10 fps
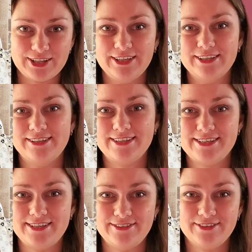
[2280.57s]
partner
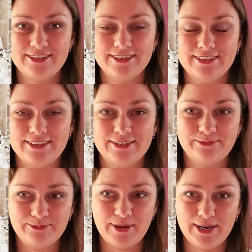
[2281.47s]
received
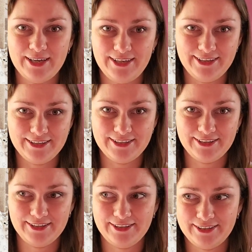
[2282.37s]

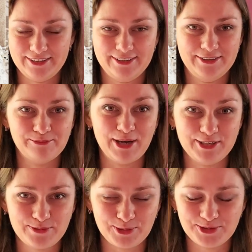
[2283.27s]

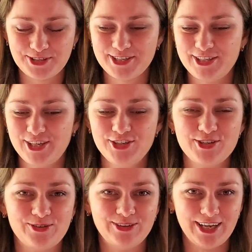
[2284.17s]
my Smalls
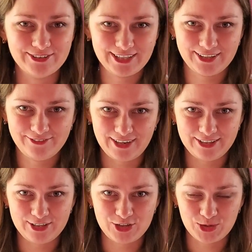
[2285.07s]
exchange. So now I can
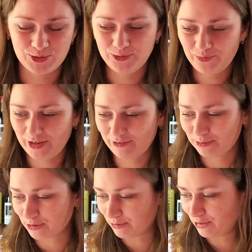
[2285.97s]
finally show you. I
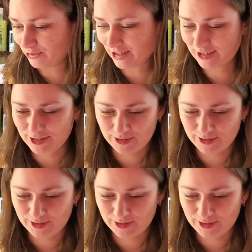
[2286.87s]
will probably already